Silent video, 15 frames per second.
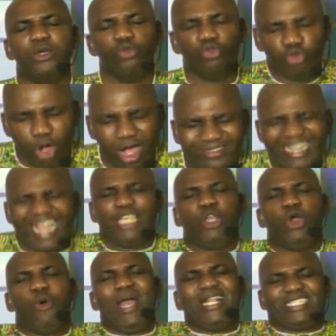what are
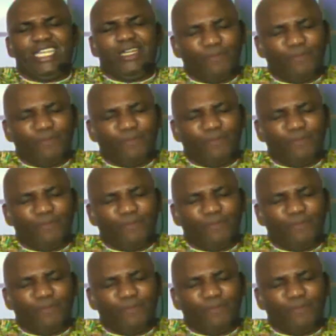you waiting